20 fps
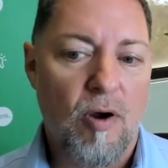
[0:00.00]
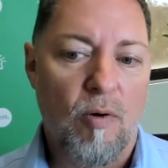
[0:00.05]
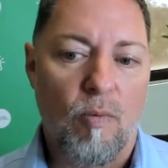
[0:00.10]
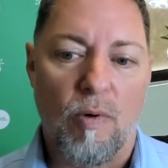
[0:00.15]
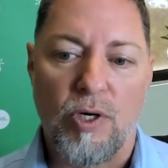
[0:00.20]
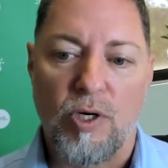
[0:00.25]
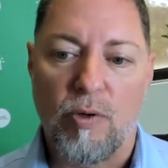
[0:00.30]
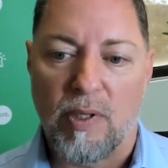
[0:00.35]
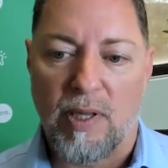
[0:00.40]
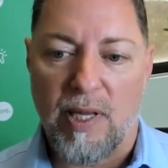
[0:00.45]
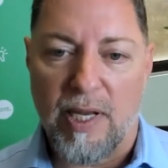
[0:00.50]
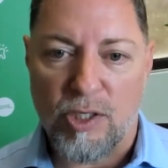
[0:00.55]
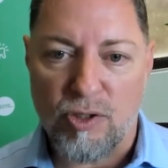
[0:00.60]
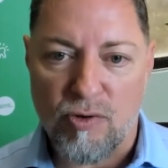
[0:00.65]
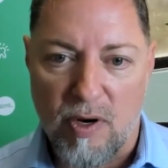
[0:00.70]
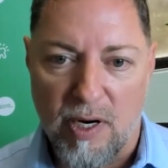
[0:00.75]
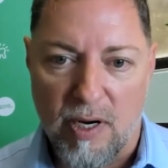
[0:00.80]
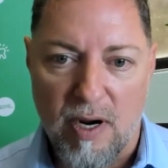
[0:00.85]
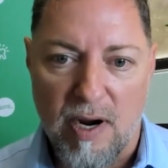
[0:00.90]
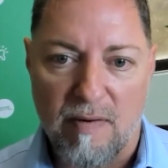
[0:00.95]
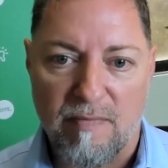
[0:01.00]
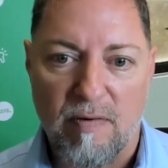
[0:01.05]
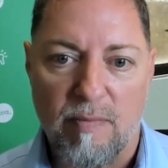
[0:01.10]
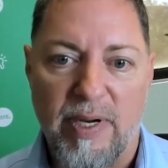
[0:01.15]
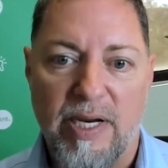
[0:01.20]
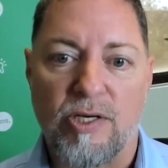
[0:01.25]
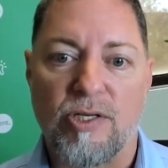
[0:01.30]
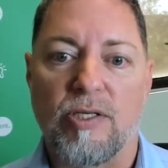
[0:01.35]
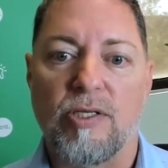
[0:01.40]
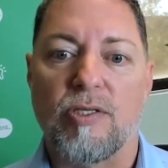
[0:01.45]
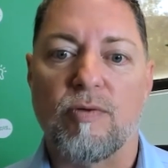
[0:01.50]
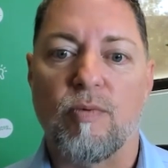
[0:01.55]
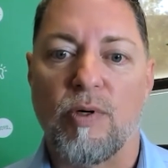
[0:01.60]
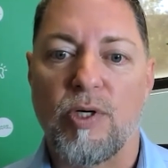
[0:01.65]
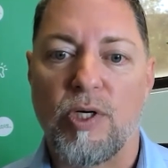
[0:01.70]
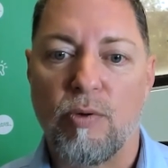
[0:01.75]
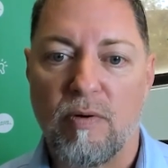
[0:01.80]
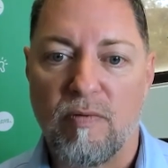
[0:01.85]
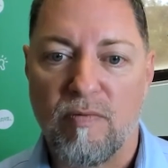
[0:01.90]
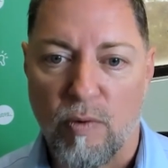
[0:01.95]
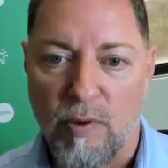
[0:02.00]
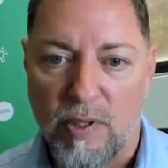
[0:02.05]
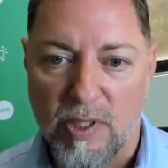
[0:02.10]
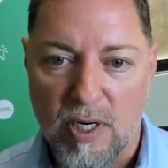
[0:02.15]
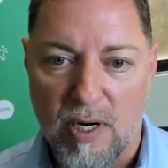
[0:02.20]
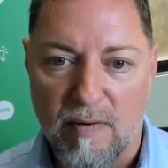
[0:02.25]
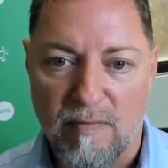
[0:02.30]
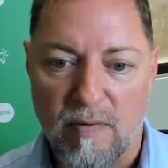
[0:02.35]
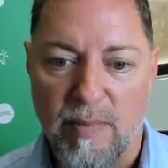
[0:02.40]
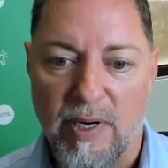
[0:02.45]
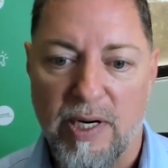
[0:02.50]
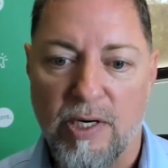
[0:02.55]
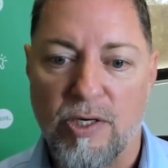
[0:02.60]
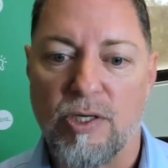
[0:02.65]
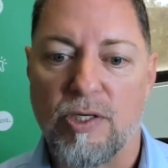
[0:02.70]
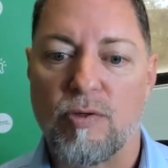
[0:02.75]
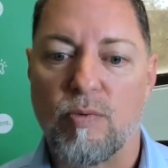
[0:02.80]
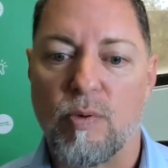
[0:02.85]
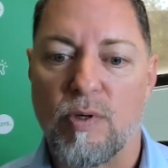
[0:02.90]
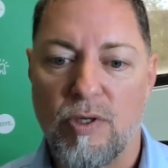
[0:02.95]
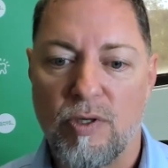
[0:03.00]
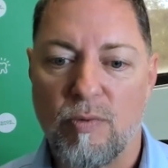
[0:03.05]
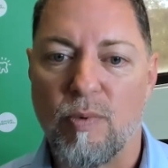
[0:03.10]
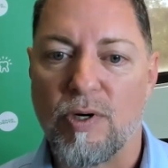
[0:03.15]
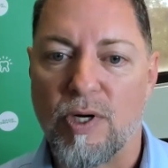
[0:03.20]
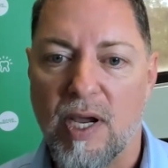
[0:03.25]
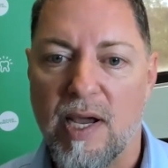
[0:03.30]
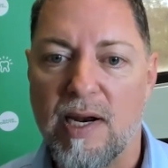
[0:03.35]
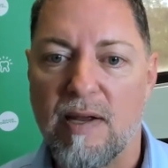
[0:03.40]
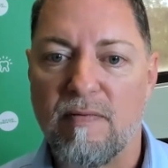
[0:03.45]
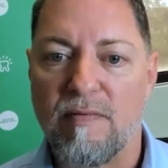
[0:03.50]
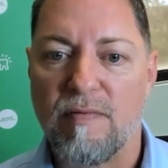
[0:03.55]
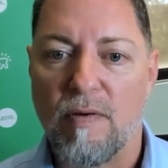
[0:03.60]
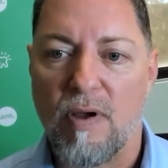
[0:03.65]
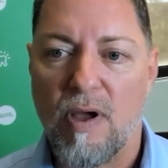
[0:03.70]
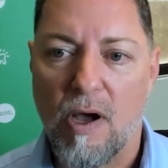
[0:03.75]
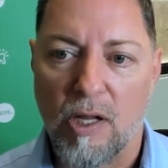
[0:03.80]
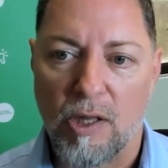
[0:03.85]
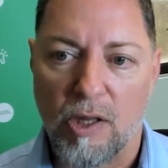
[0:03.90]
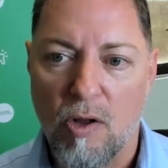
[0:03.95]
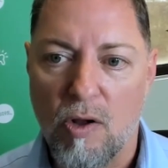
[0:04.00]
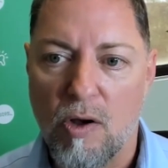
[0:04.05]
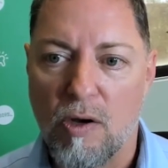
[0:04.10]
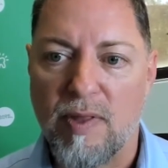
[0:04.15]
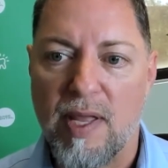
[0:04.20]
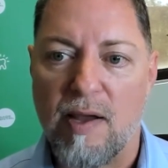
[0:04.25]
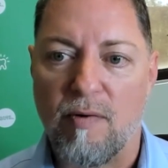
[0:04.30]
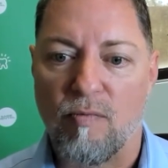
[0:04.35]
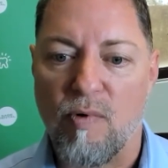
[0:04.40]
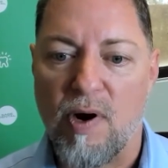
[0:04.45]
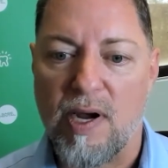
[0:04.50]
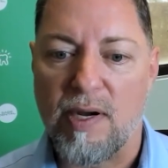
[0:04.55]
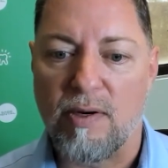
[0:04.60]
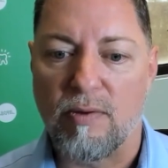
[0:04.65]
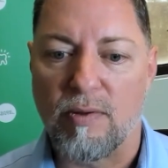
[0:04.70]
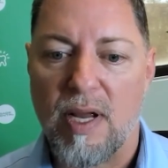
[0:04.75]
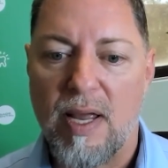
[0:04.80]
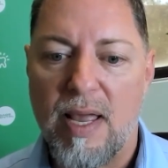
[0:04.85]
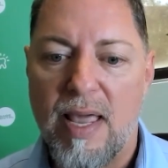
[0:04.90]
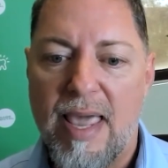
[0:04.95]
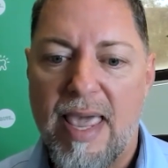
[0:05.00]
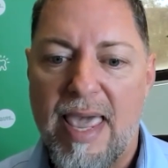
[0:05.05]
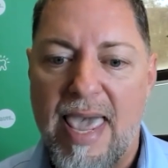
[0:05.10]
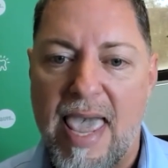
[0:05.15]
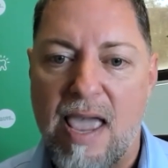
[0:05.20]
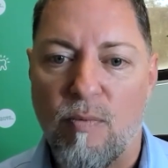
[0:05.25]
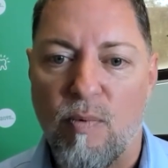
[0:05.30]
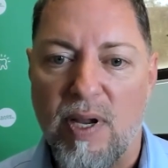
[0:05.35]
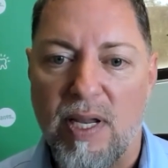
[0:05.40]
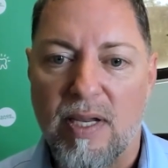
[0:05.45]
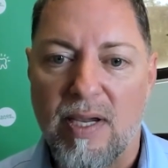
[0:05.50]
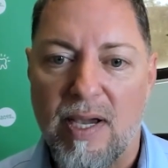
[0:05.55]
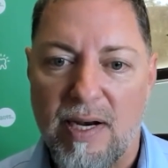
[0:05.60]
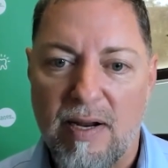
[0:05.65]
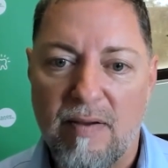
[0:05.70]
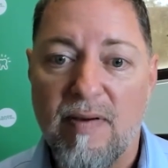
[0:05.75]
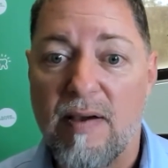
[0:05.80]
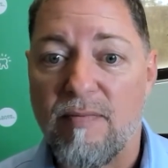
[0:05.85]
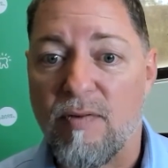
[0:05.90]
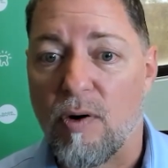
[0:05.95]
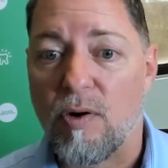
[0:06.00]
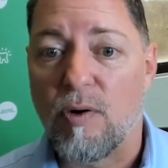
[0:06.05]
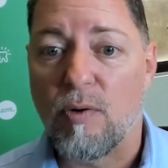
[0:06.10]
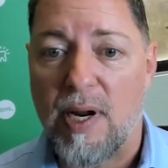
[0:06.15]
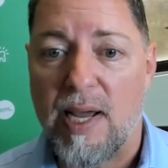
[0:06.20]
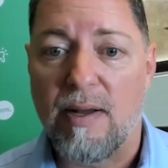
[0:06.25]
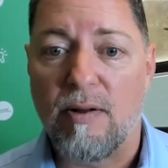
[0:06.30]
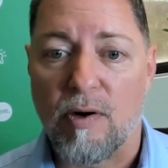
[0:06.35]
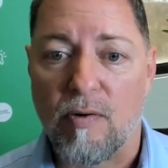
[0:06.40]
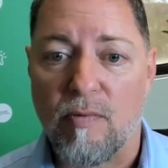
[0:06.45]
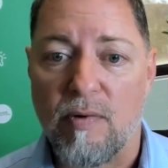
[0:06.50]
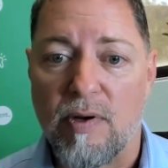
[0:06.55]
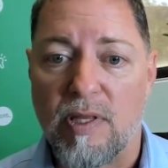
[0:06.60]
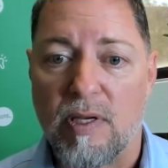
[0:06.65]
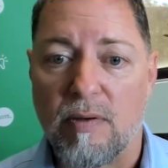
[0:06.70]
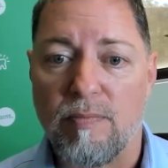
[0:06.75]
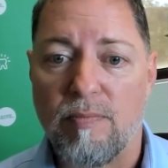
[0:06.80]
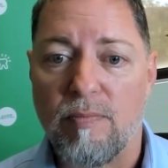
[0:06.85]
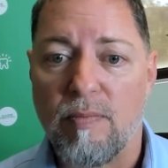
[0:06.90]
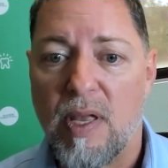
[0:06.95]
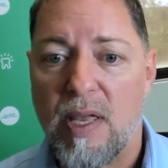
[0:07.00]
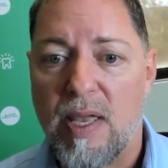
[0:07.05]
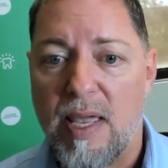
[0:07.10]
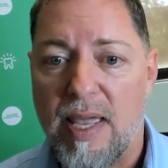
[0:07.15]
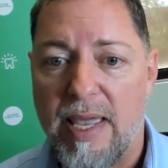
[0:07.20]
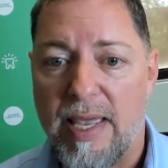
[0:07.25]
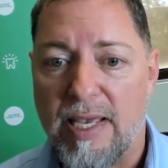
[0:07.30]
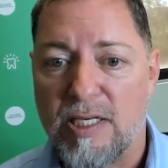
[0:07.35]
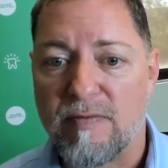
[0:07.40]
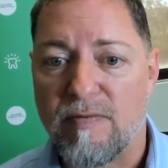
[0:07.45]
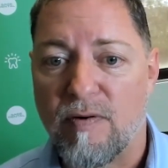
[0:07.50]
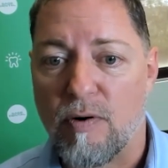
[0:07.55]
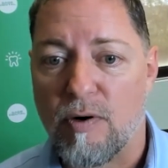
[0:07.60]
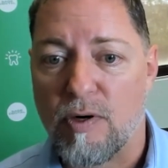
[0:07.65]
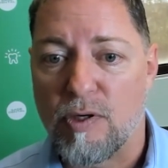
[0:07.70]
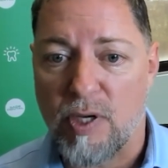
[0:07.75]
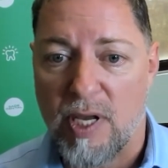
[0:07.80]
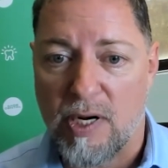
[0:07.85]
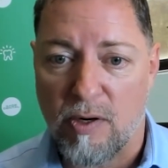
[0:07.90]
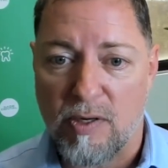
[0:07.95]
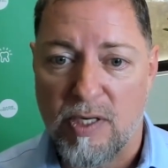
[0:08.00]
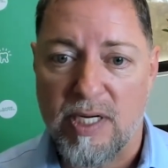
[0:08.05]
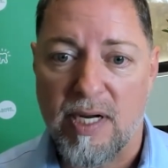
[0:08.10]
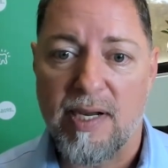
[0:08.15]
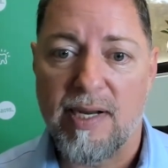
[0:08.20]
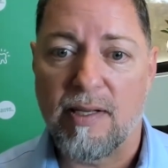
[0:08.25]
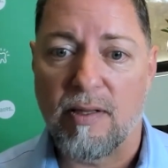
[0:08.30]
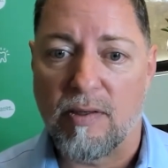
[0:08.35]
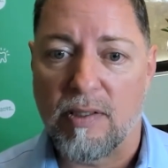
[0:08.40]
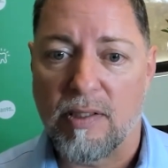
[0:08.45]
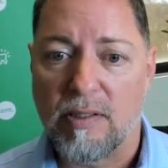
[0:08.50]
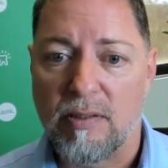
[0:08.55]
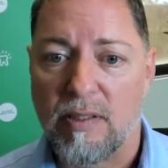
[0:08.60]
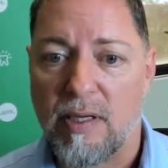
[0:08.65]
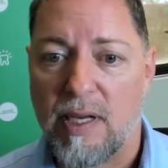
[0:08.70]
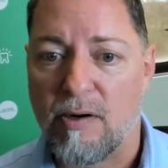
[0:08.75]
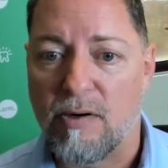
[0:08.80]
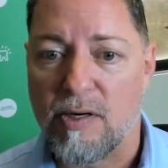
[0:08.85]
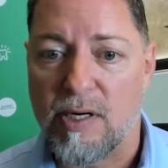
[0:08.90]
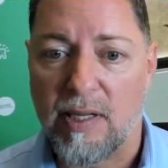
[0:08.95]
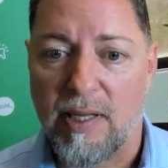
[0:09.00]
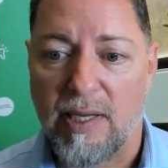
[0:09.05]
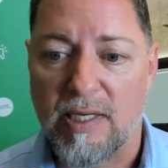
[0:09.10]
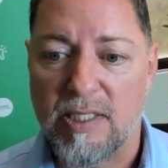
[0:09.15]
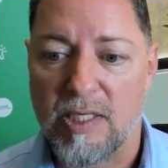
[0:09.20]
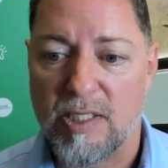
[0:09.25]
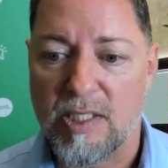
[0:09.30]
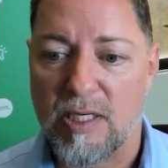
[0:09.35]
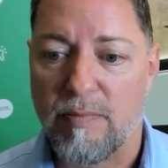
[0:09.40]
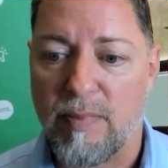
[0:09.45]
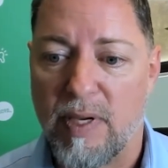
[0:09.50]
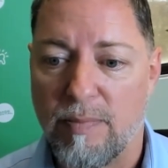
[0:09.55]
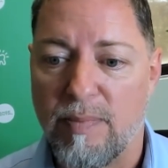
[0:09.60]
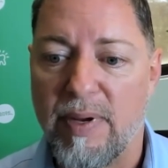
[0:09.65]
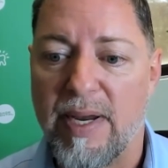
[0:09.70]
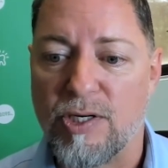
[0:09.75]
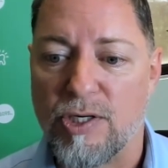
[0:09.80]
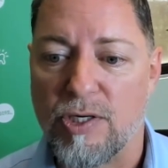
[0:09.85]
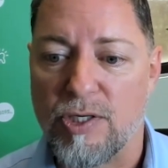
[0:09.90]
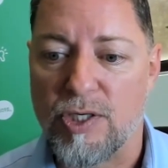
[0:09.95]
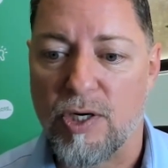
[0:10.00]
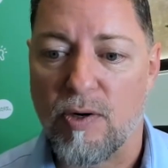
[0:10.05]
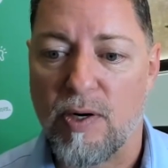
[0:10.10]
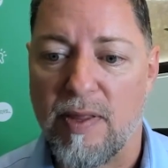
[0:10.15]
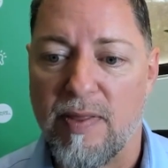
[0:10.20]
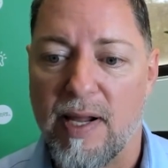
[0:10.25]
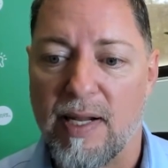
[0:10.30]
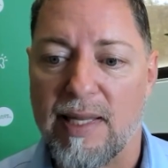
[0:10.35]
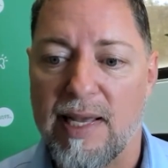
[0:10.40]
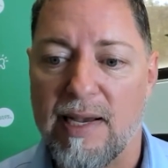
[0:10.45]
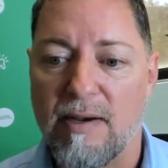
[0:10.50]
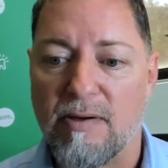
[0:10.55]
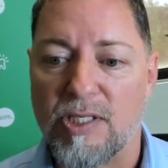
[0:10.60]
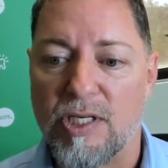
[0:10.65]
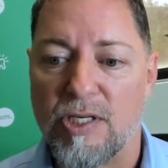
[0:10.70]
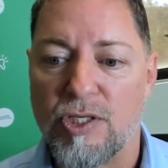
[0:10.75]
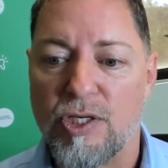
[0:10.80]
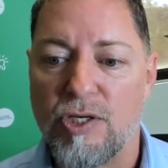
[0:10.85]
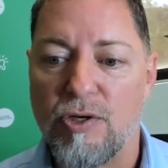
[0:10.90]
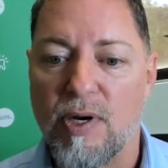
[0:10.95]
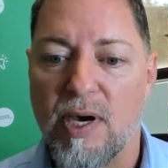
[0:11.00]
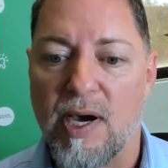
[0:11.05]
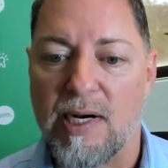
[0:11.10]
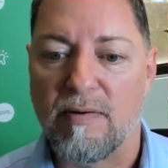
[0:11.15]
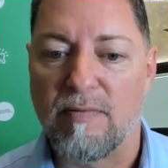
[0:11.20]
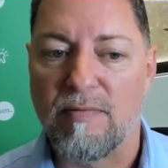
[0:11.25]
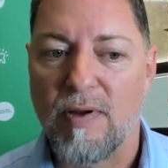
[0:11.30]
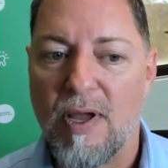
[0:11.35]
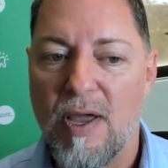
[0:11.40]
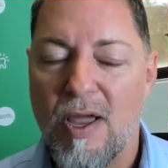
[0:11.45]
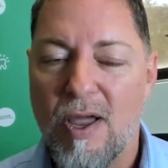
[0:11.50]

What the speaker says: We're doing electronic confirmations. We're doing voice confirmations. We're kind of along that route, and we kind of have our own algorithm as far as in our dialing system and patient journey that allows us to kind of